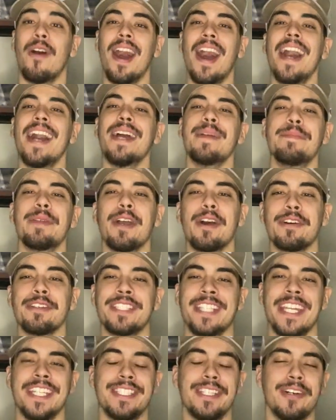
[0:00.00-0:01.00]
I am your host
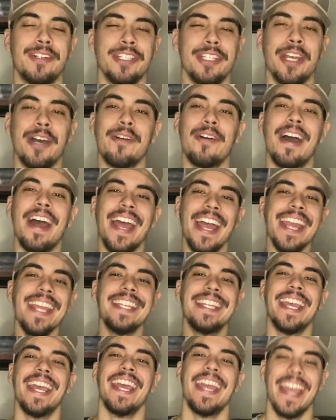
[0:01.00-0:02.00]
Antonio,
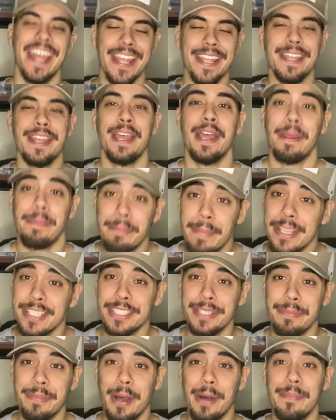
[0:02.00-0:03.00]
aka
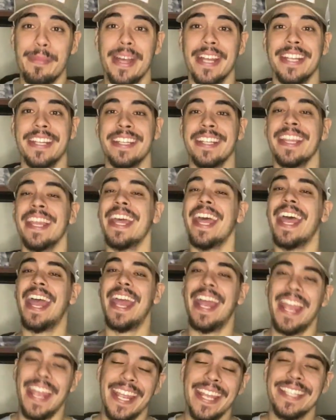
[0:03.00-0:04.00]
Mr.MoBetta,
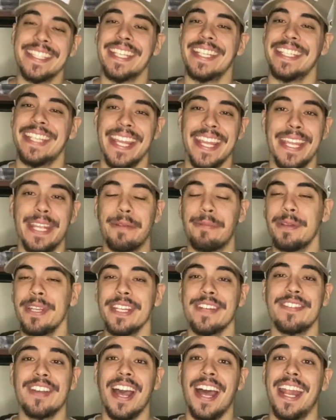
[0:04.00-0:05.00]
and today we
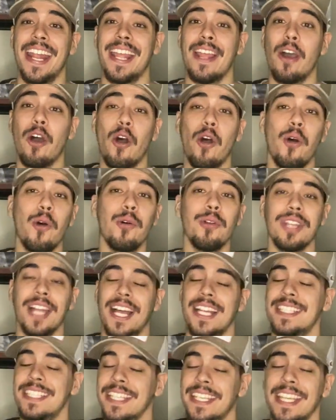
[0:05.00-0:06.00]
have got a whole
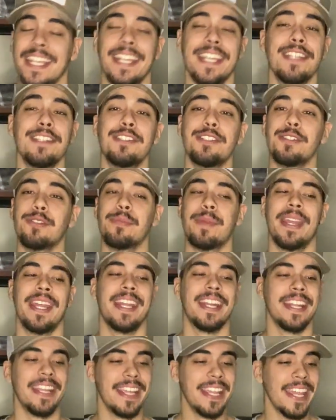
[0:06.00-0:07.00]
lot to get into, man.